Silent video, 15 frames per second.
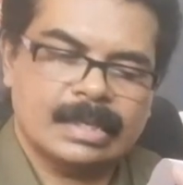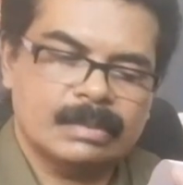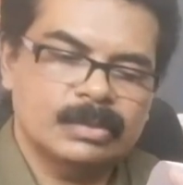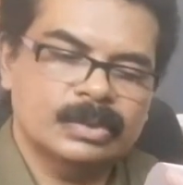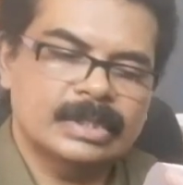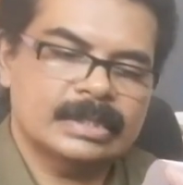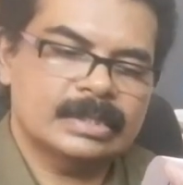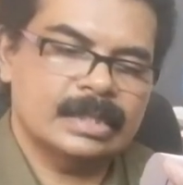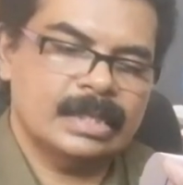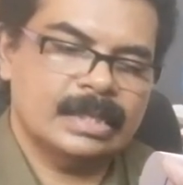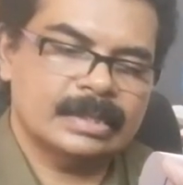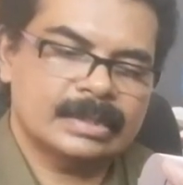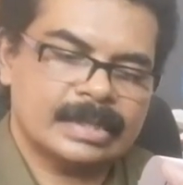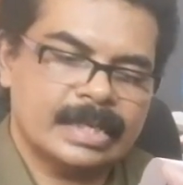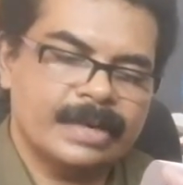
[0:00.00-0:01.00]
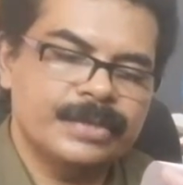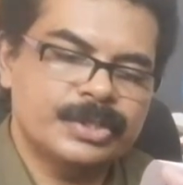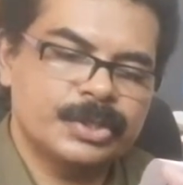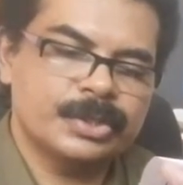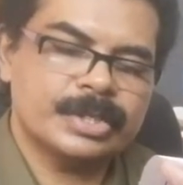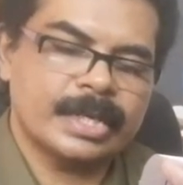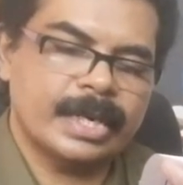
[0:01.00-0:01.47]
remove the thread
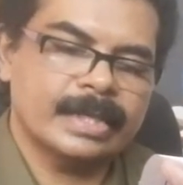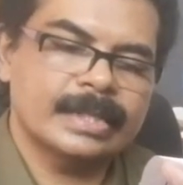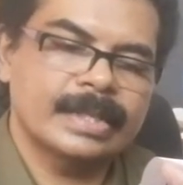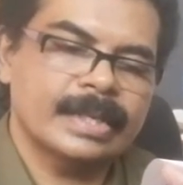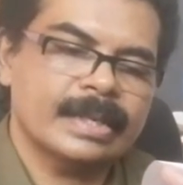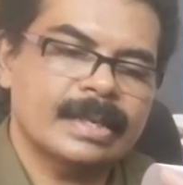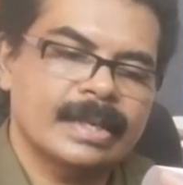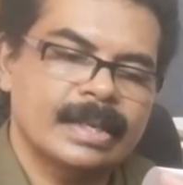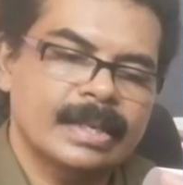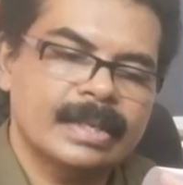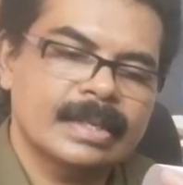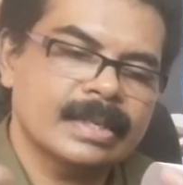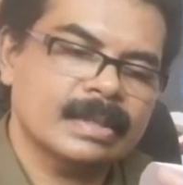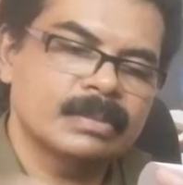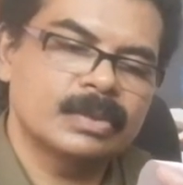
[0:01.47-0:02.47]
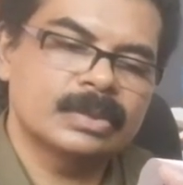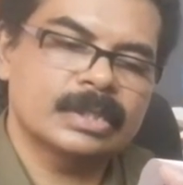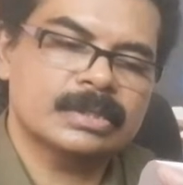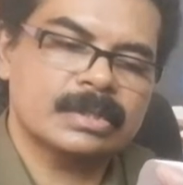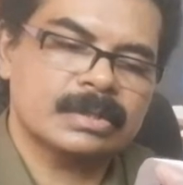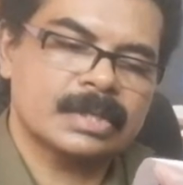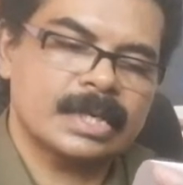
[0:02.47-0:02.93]
which you tied there, and remove
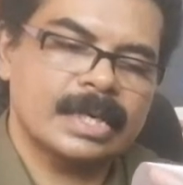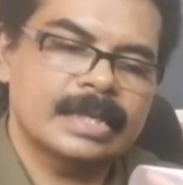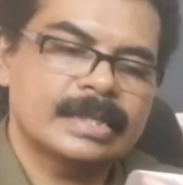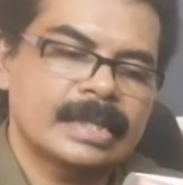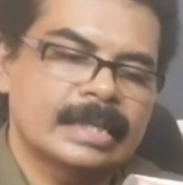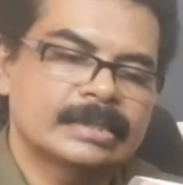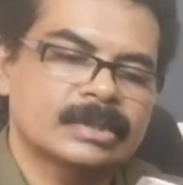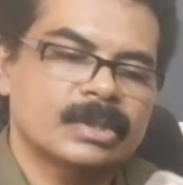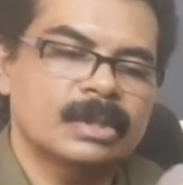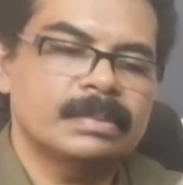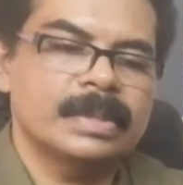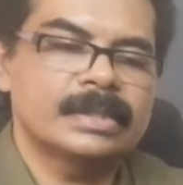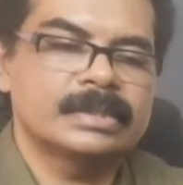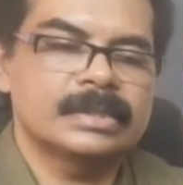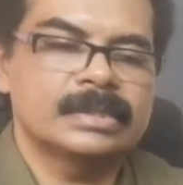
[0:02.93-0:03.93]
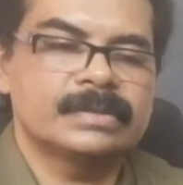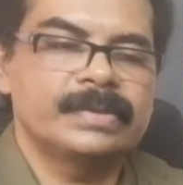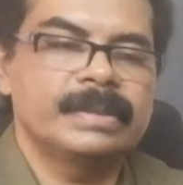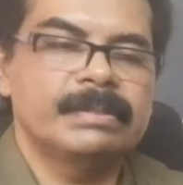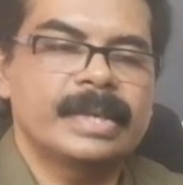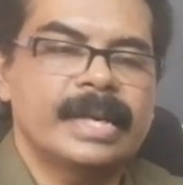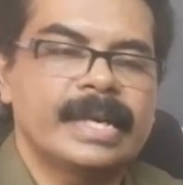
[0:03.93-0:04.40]
the trocar and telescope. And since
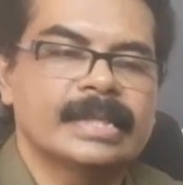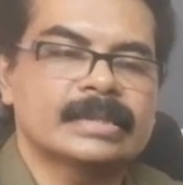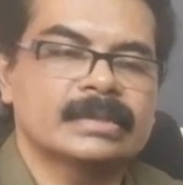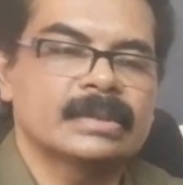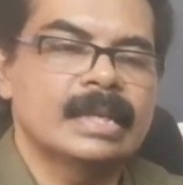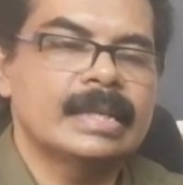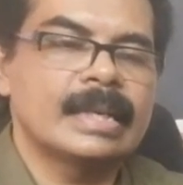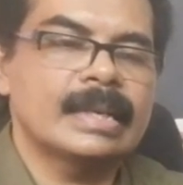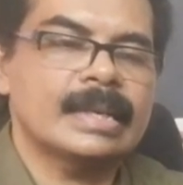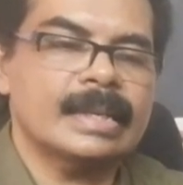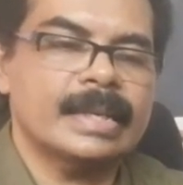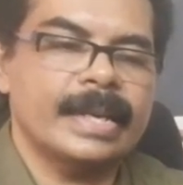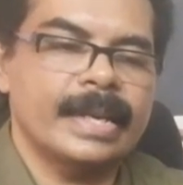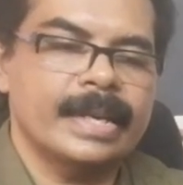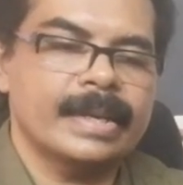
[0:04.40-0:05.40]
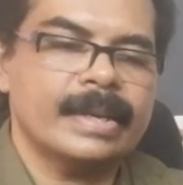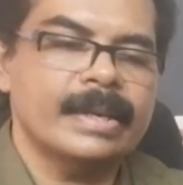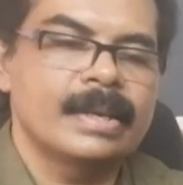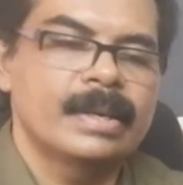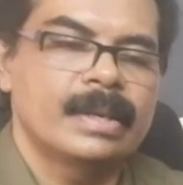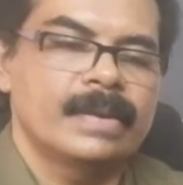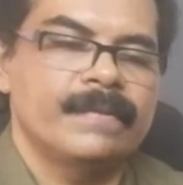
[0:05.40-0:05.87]
we made a little cut
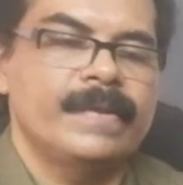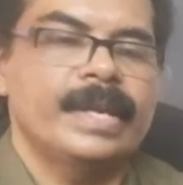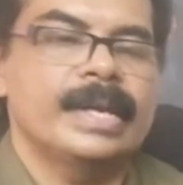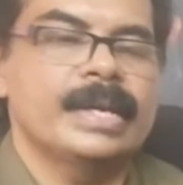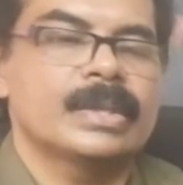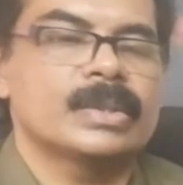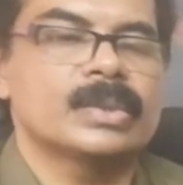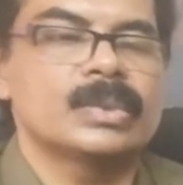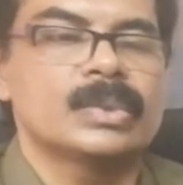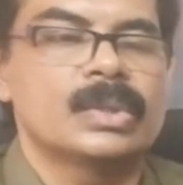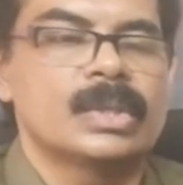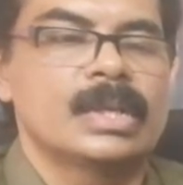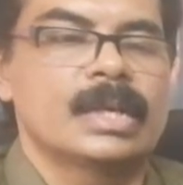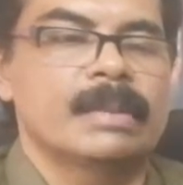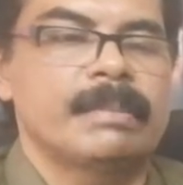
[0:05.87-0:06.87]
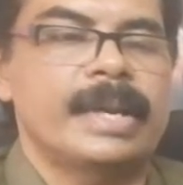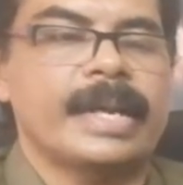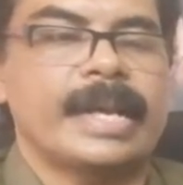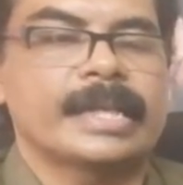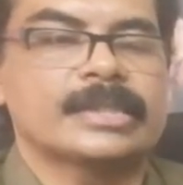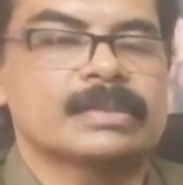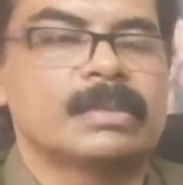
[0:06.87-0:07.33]
here, we need to
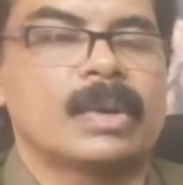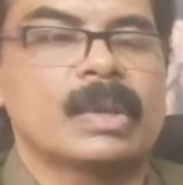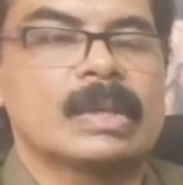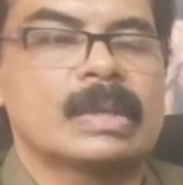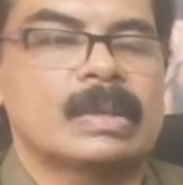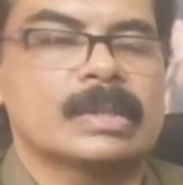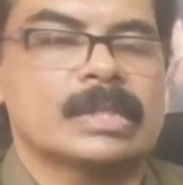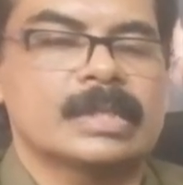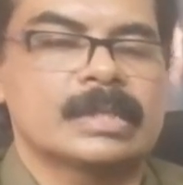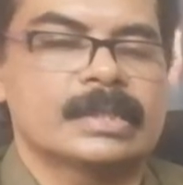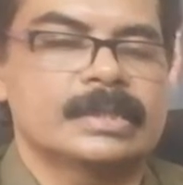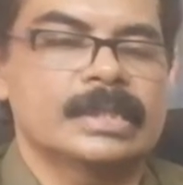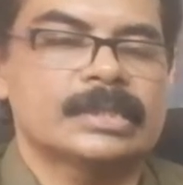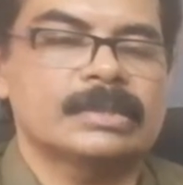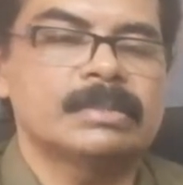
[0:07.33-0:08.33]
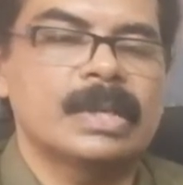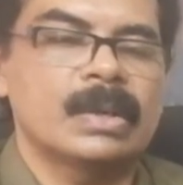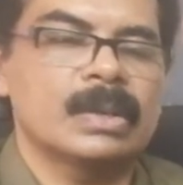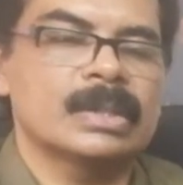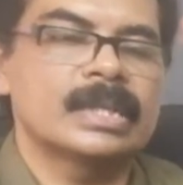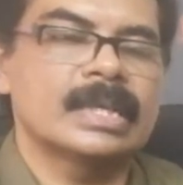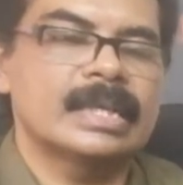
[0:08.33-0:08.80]
make a small knot just
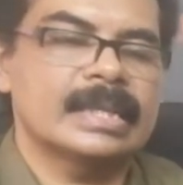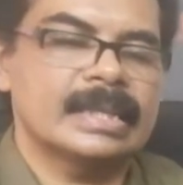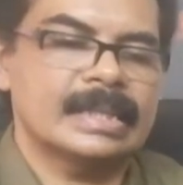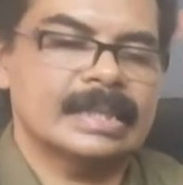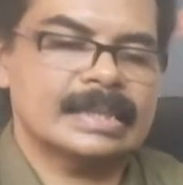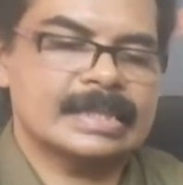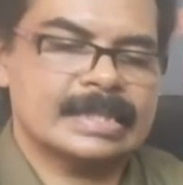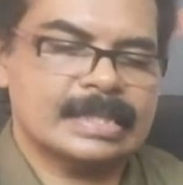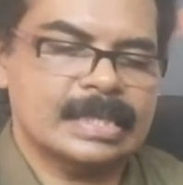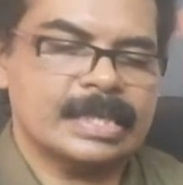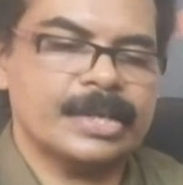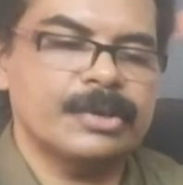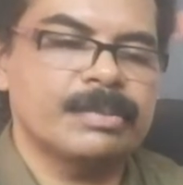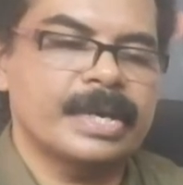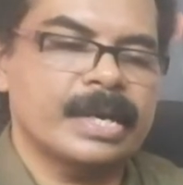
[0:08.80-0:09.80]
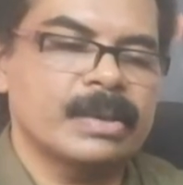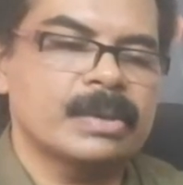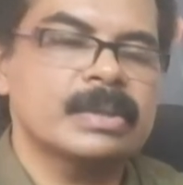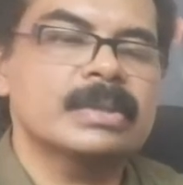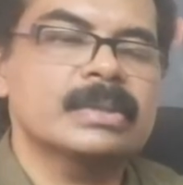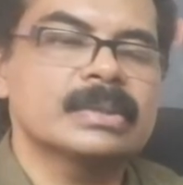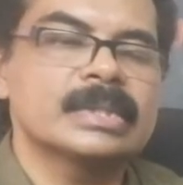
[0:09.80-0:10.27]
below the cut you made
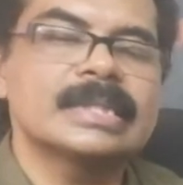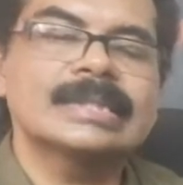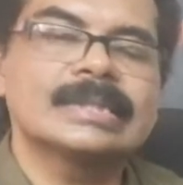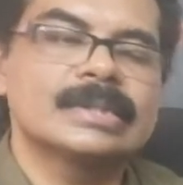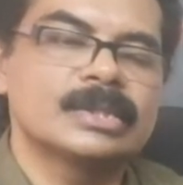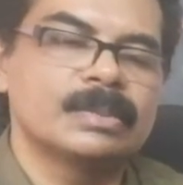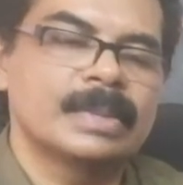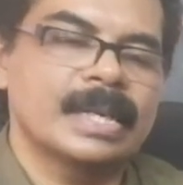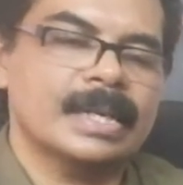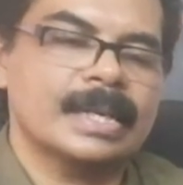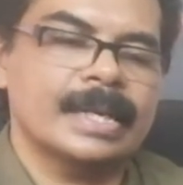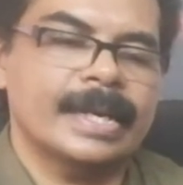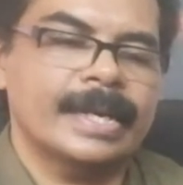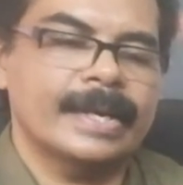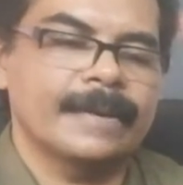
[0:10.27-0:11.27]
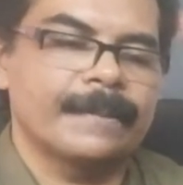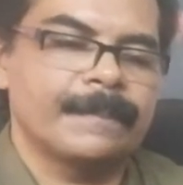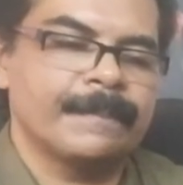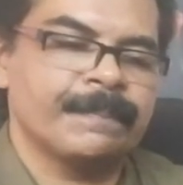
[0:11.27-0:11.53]
onto the tubular guide,